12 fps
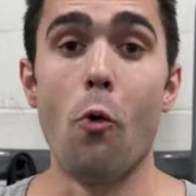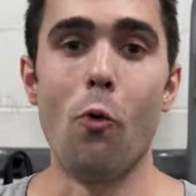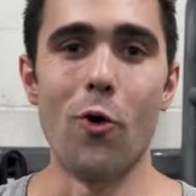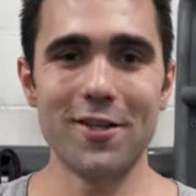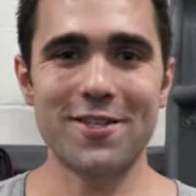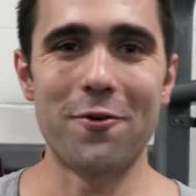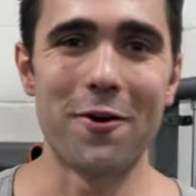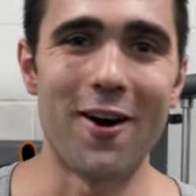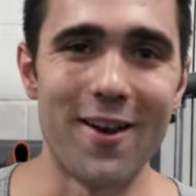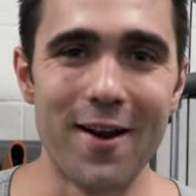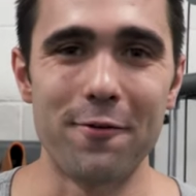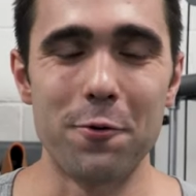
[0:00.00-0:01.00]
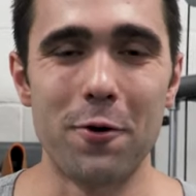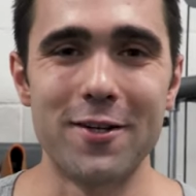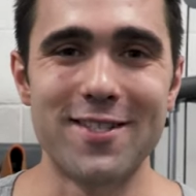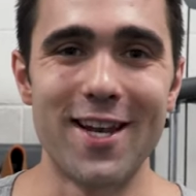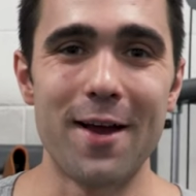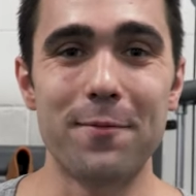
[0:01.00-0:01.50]
What's going on
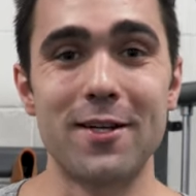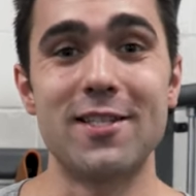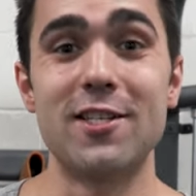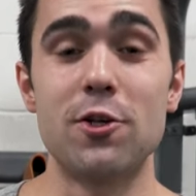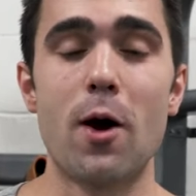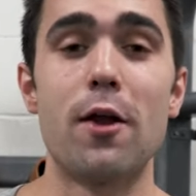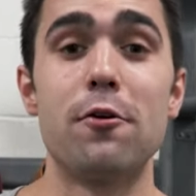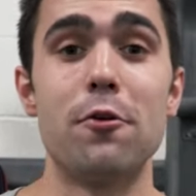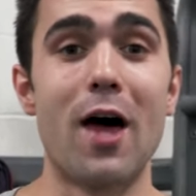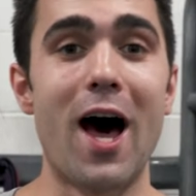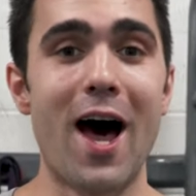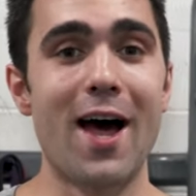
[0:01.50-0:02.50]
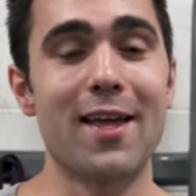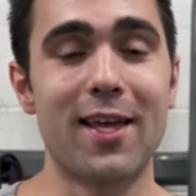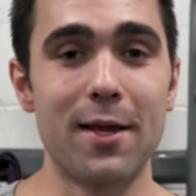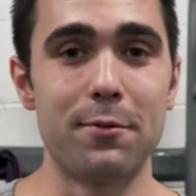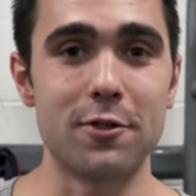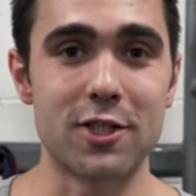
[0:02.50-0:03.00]
everyone? Today I'm gonna to teach you how to do the high
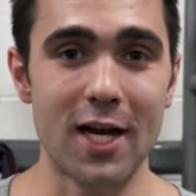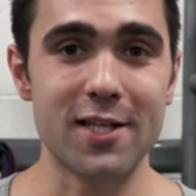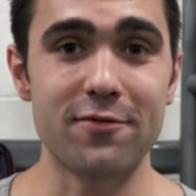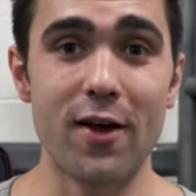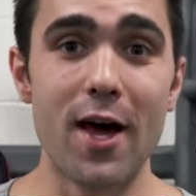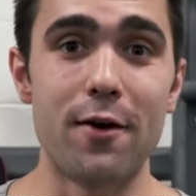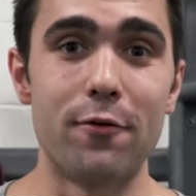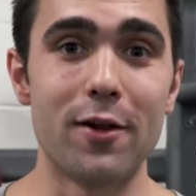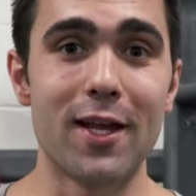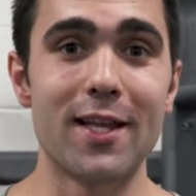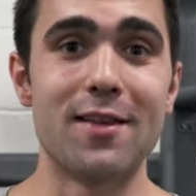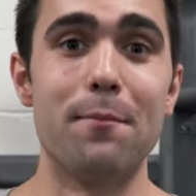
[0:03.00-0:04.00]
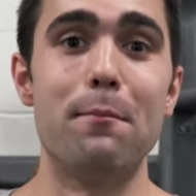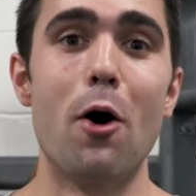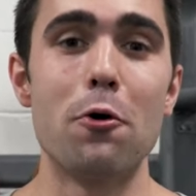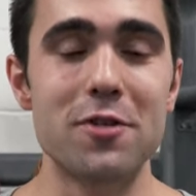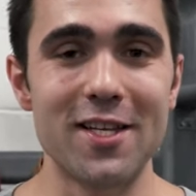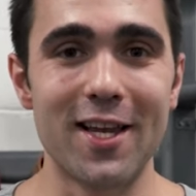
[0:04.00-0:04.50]
cable chest fly to really get the
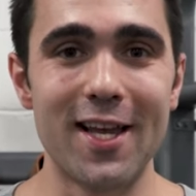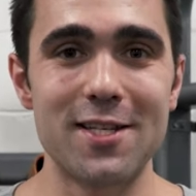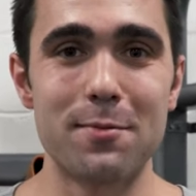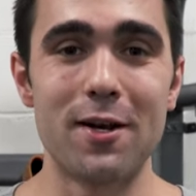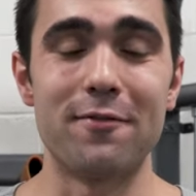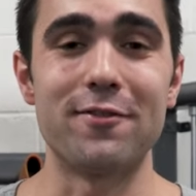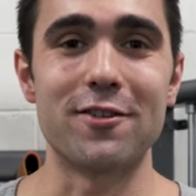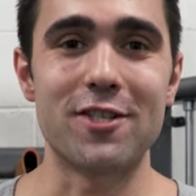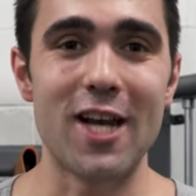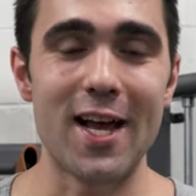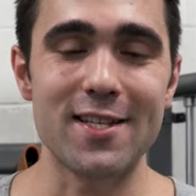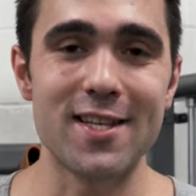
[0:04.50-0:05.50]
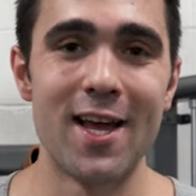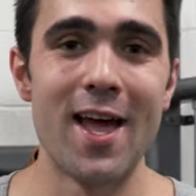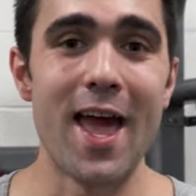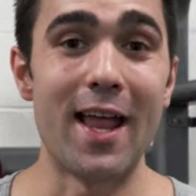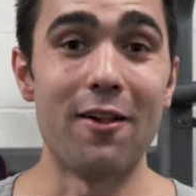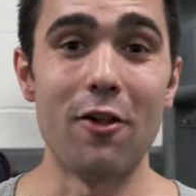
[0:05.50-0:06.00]
most engagement of your chest.
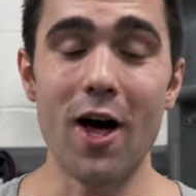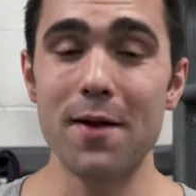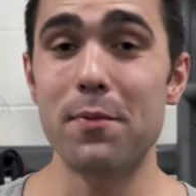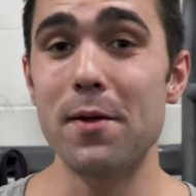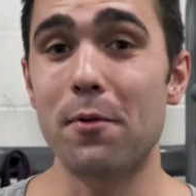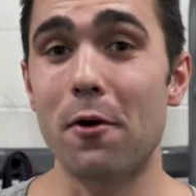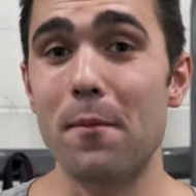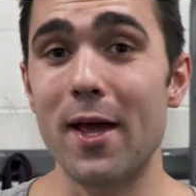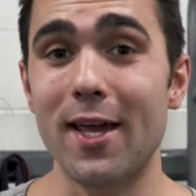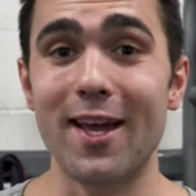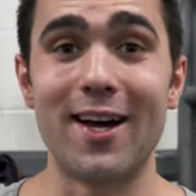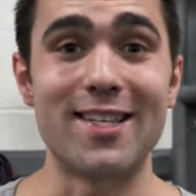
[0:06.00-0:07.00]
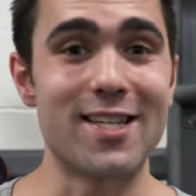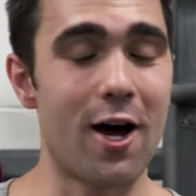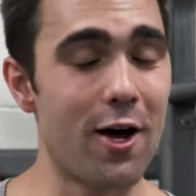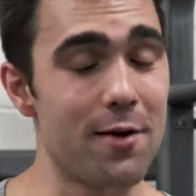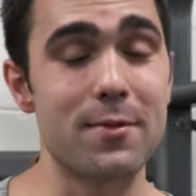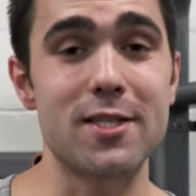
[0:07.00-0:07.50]
And a lot of people are making a
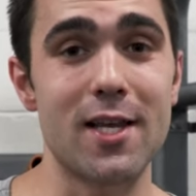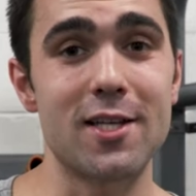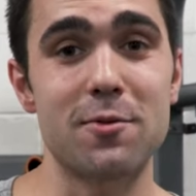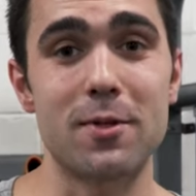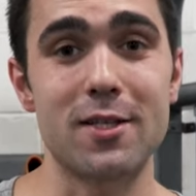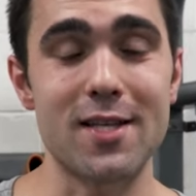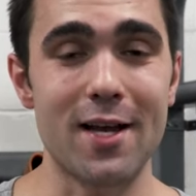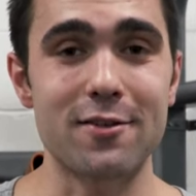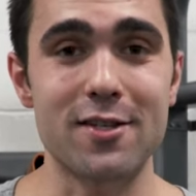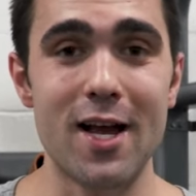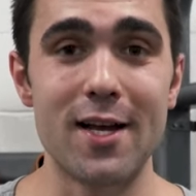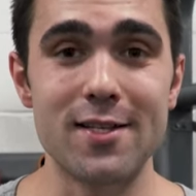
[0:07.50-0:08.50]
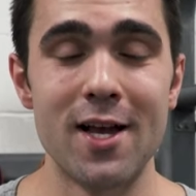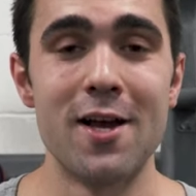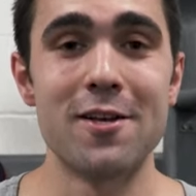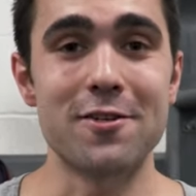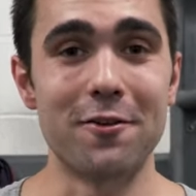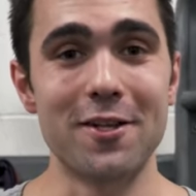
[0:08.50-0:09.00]
ton of mistakes with this exercise.
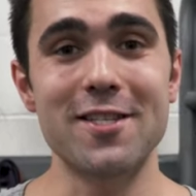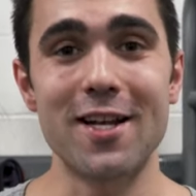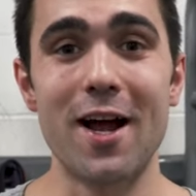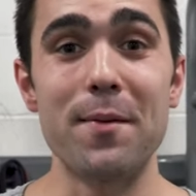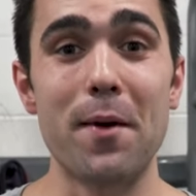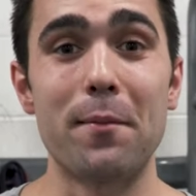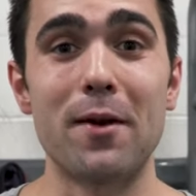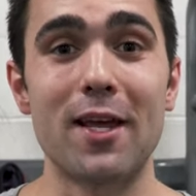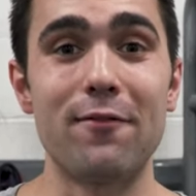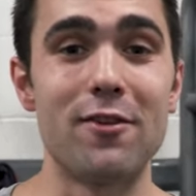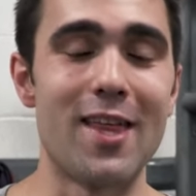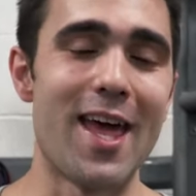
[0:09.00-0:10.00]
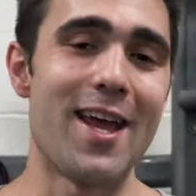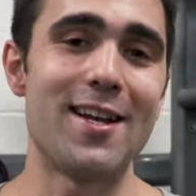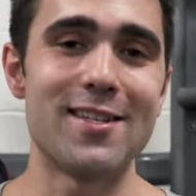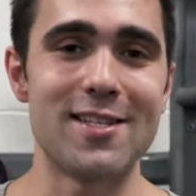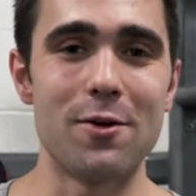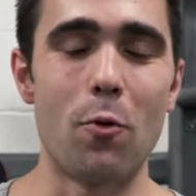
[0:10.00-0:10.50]
So listen up, I'm gonna give you the A
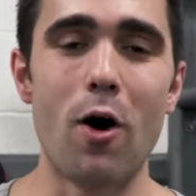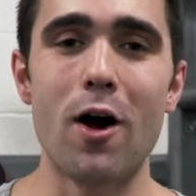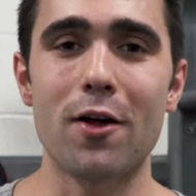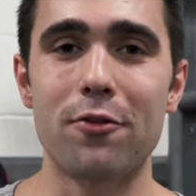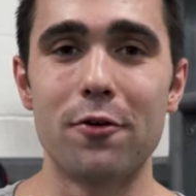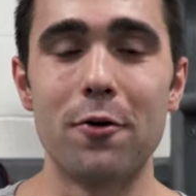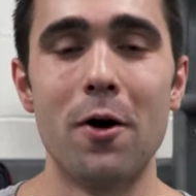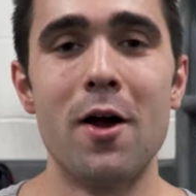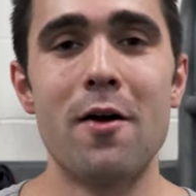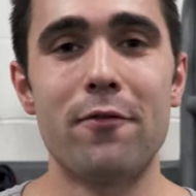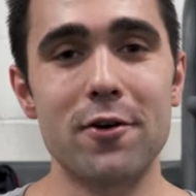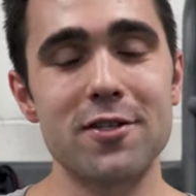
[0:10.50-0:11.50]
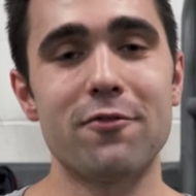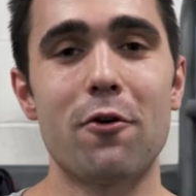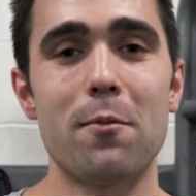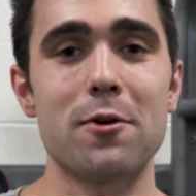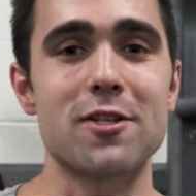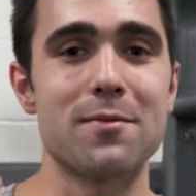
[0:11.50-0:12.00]
to Z walkthrough. First and
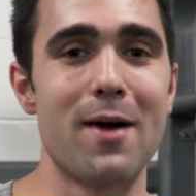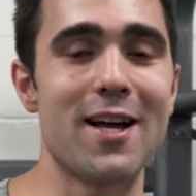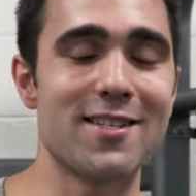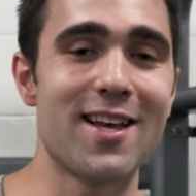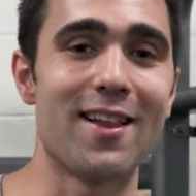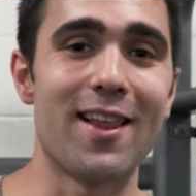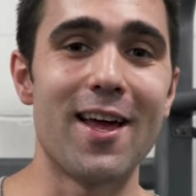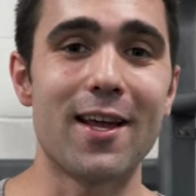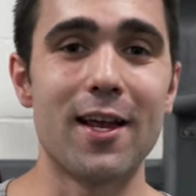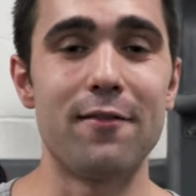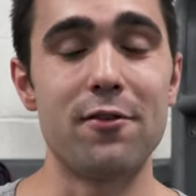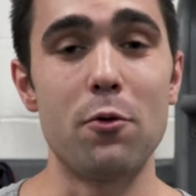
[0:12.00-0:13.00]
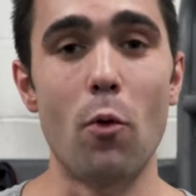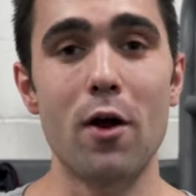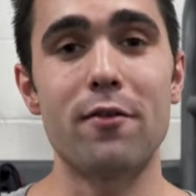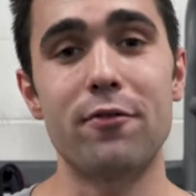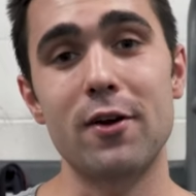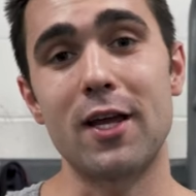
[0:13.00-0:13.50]
foremost, smash that like. And if you
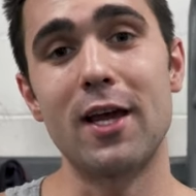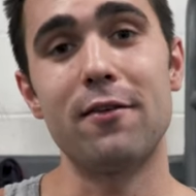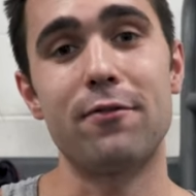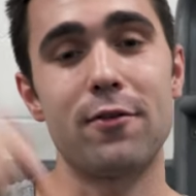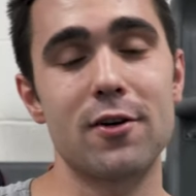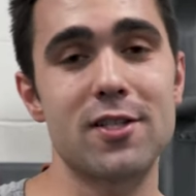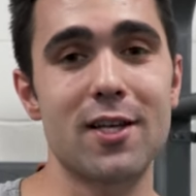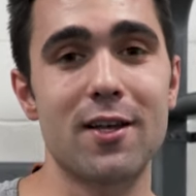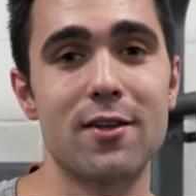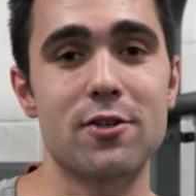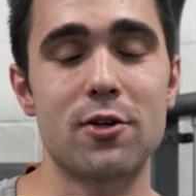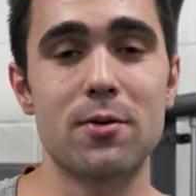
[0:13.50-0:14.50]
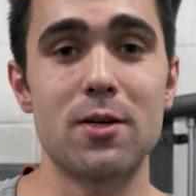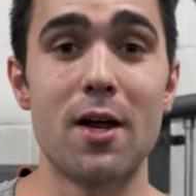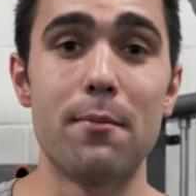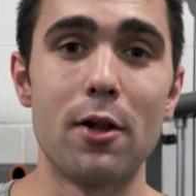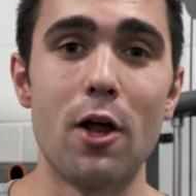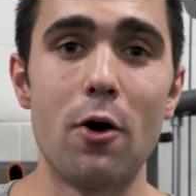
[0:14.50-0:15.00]
want a free gift, first link in the description
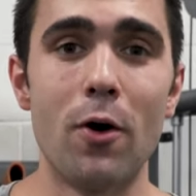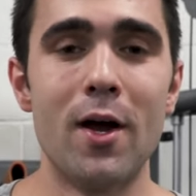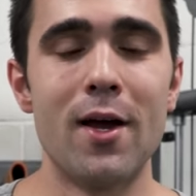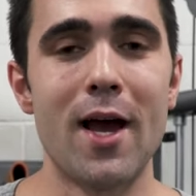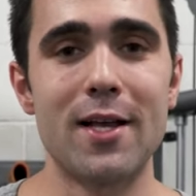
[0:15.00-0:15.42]
down below.